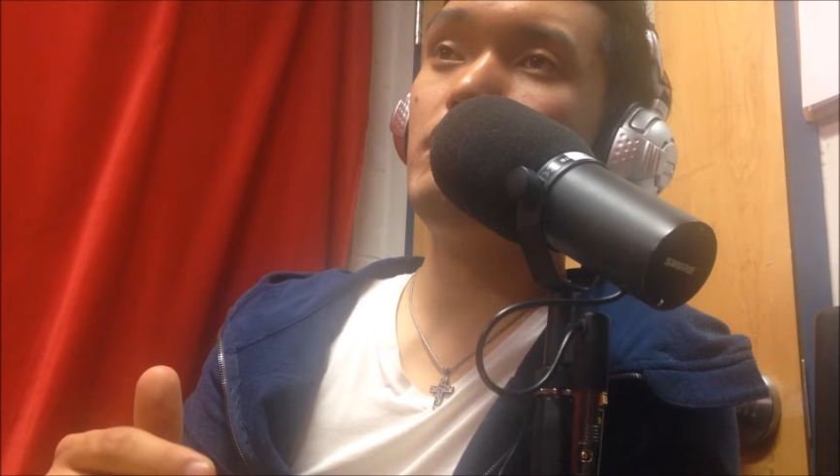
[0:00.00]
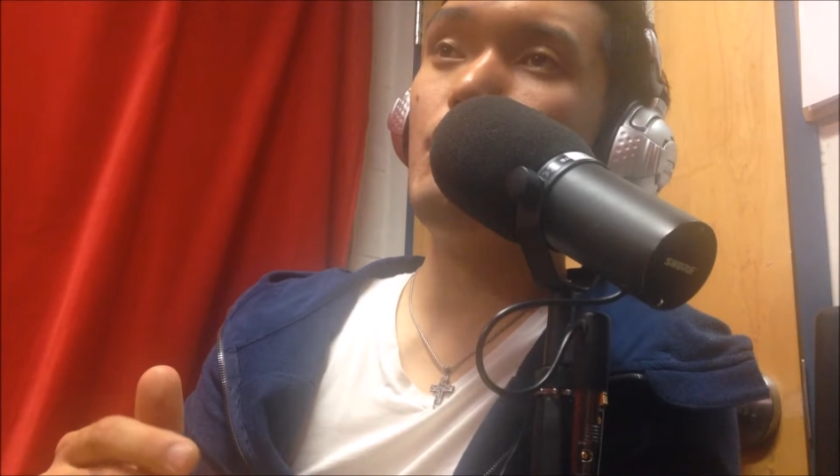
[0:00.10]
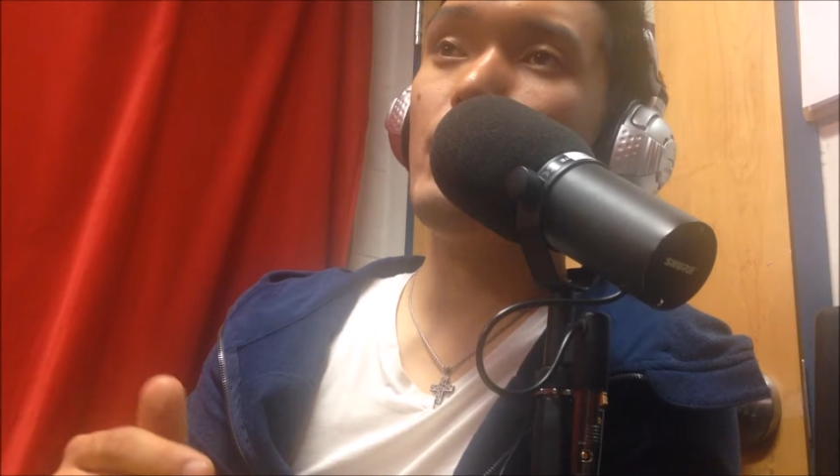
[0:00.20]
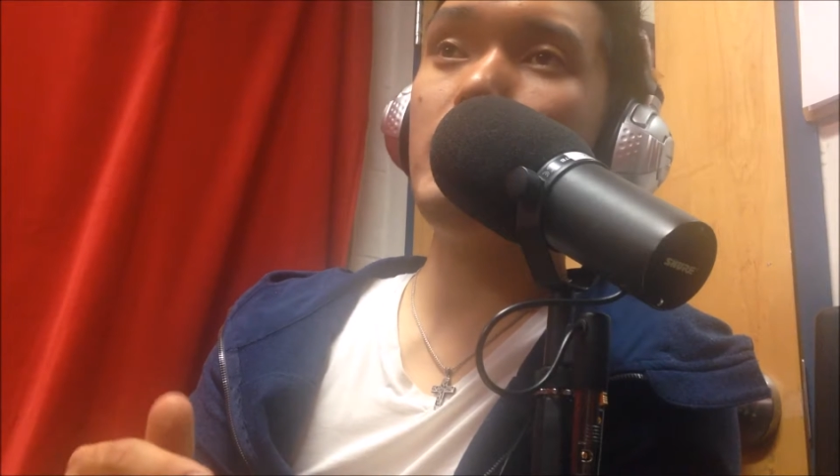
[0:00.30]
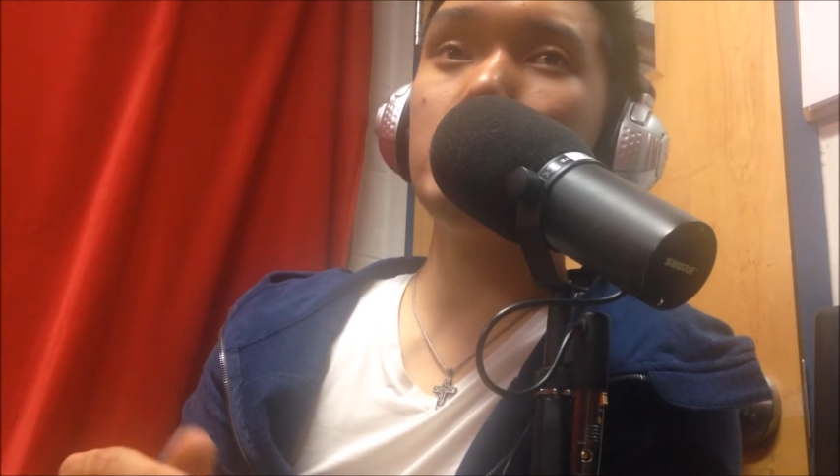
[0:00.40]
you
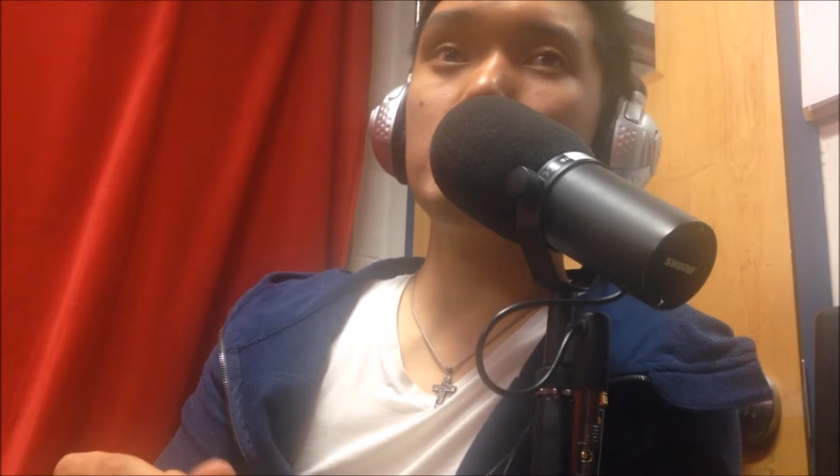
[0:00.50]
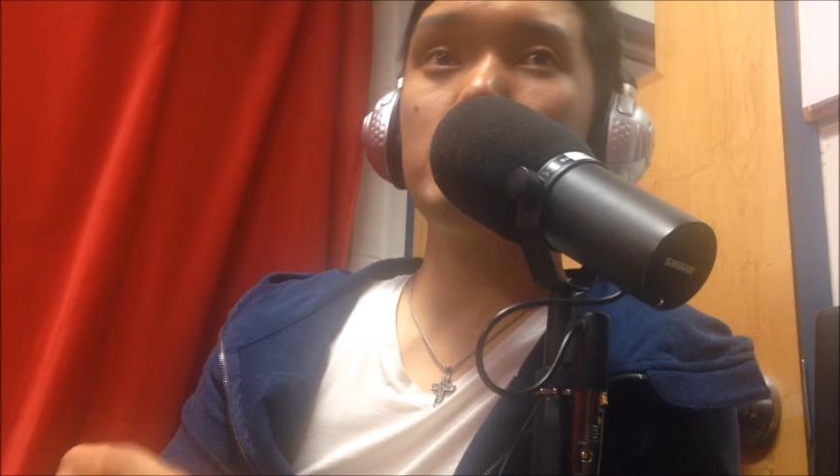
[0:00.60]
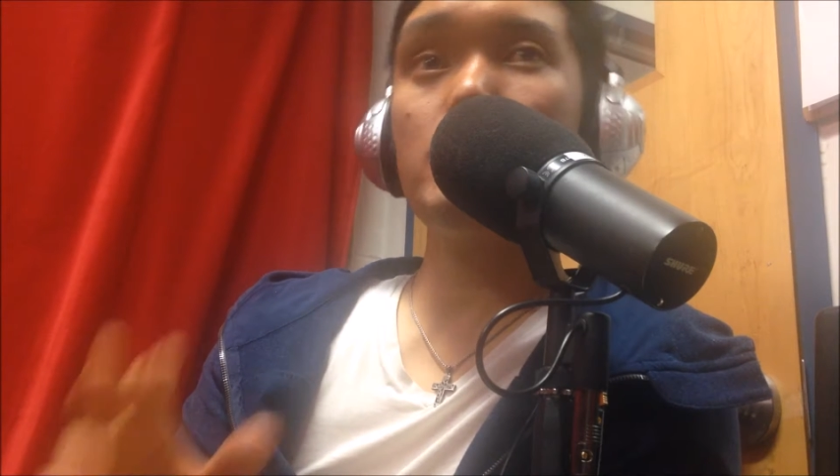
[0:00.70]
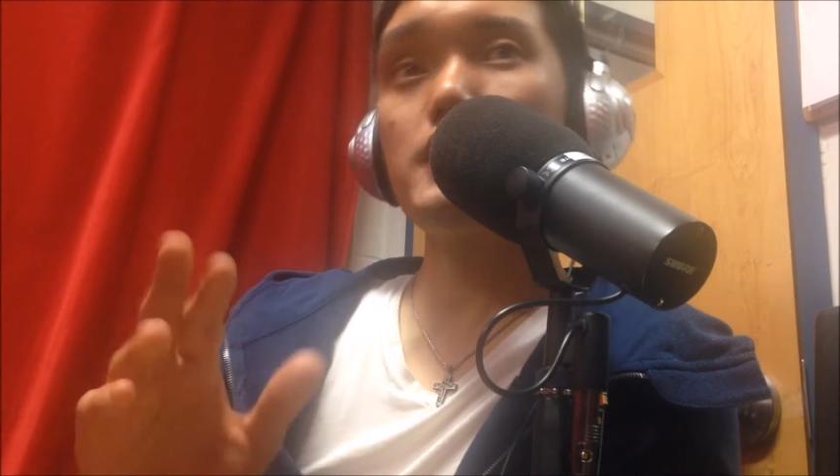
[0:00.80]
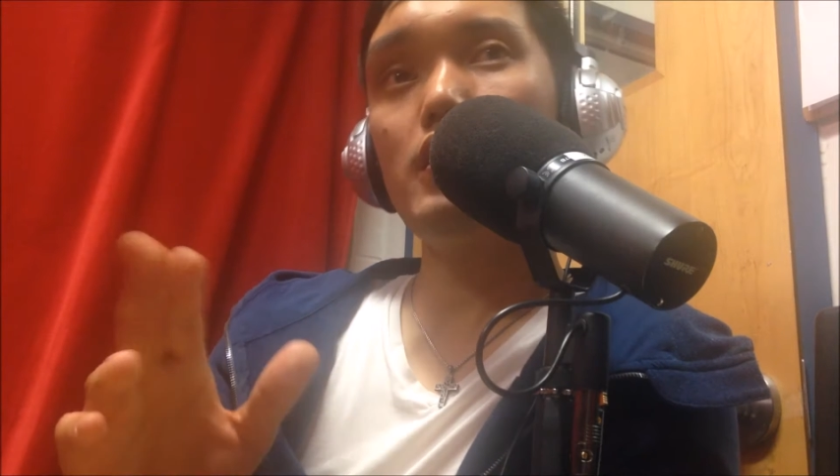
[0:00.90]
know what?
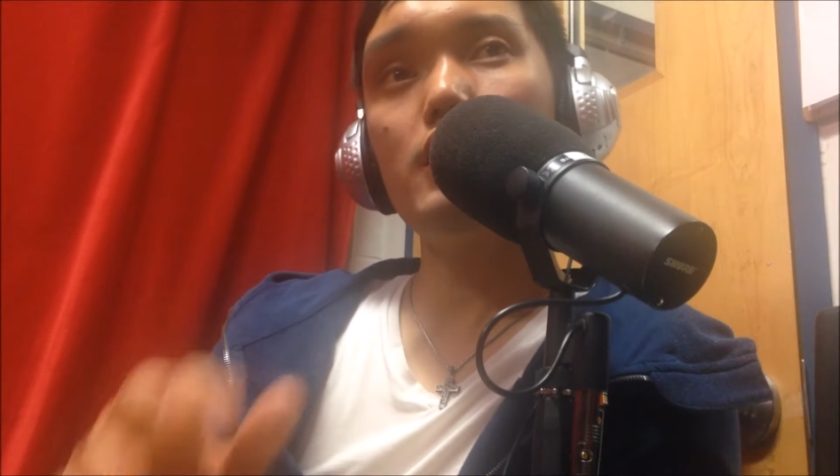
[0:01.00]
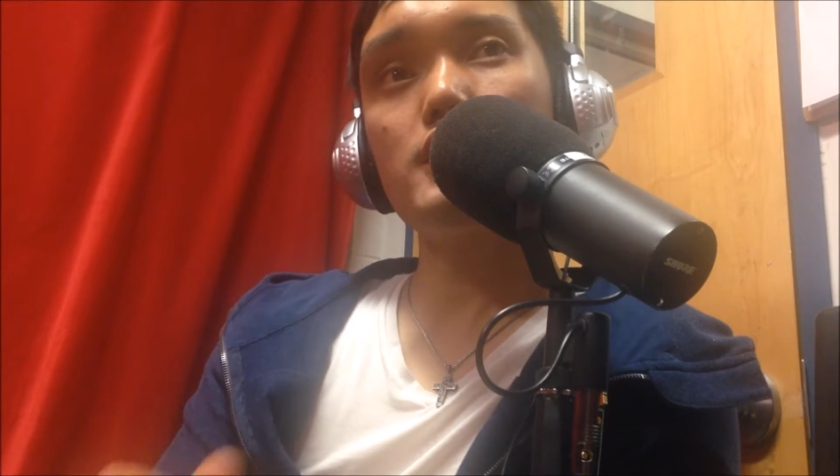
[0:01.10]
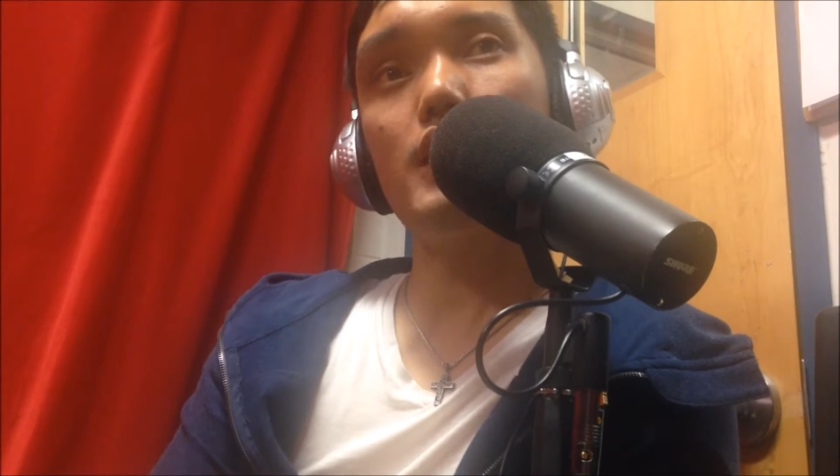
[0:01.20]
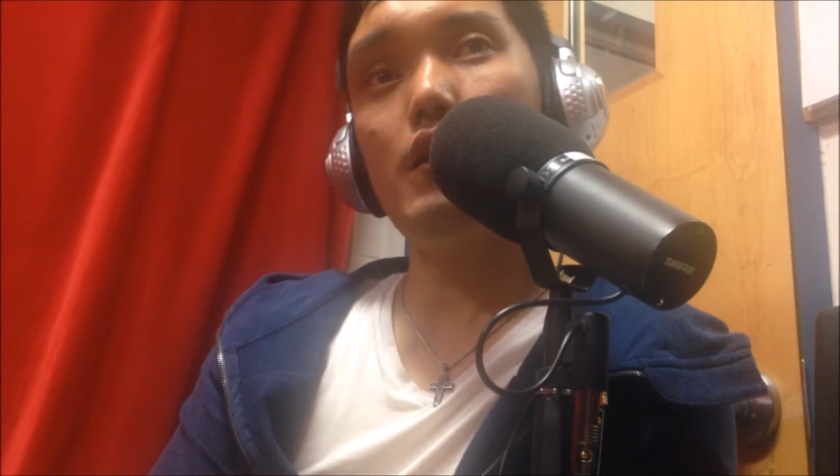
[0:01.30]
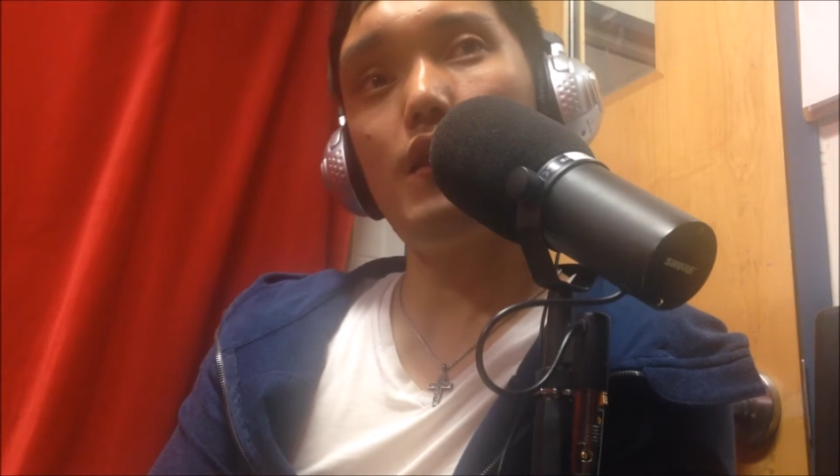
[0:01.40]
This kid
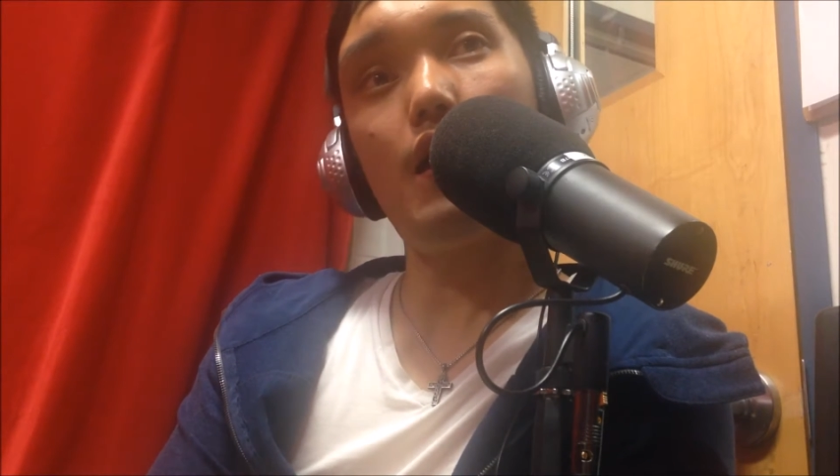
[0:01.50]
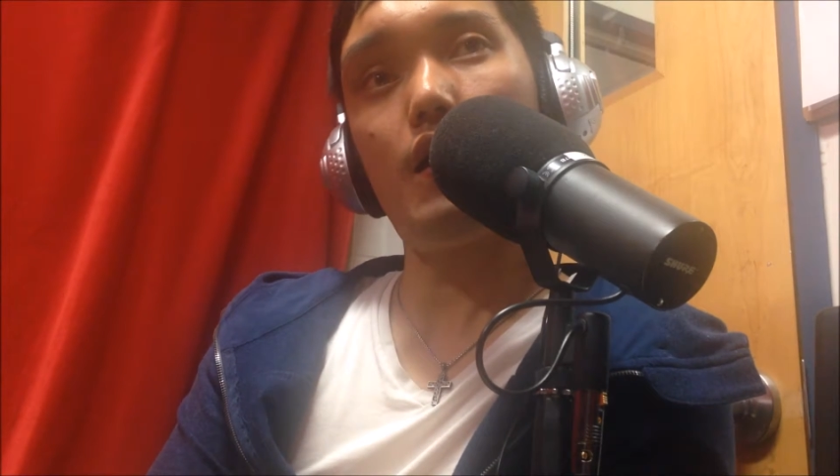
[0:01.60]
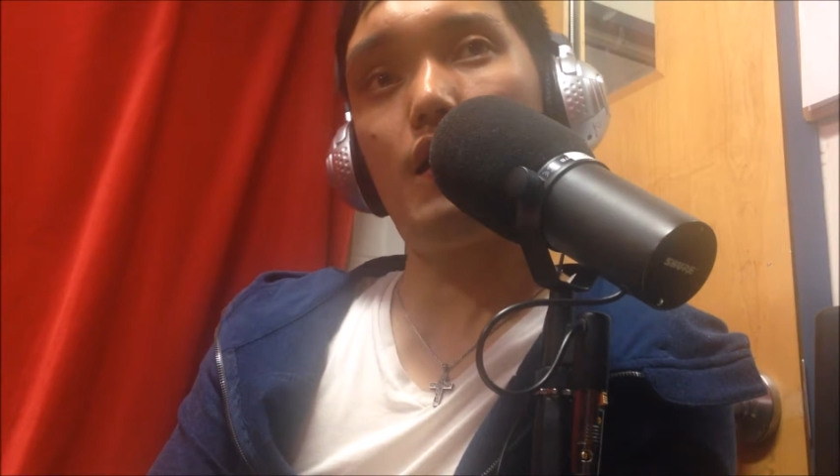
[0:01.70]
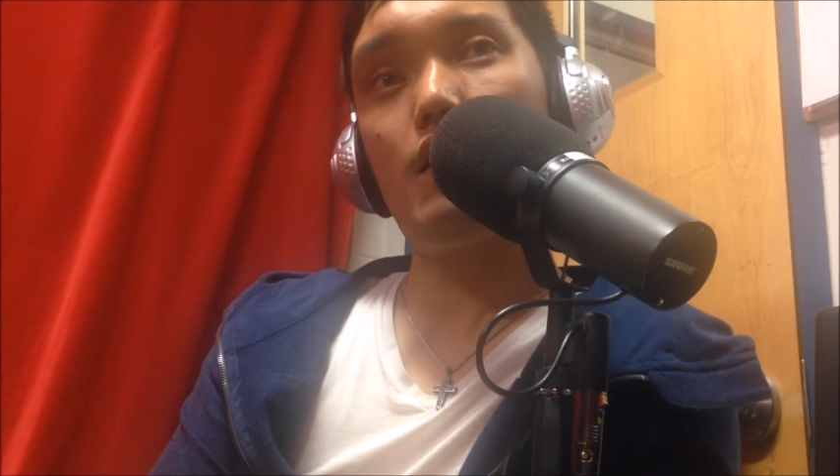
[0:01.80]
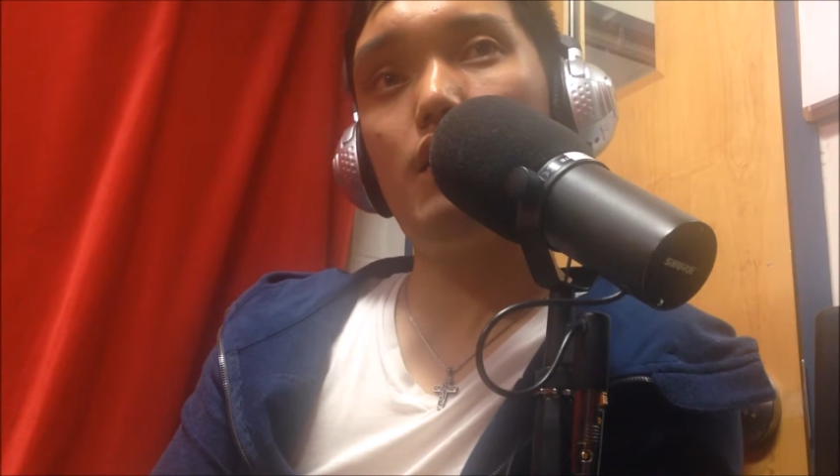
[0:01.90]
is not
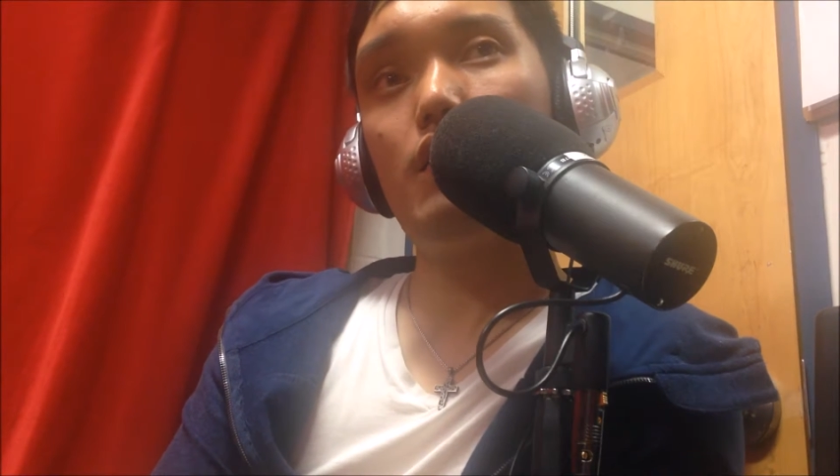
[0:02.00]
lying.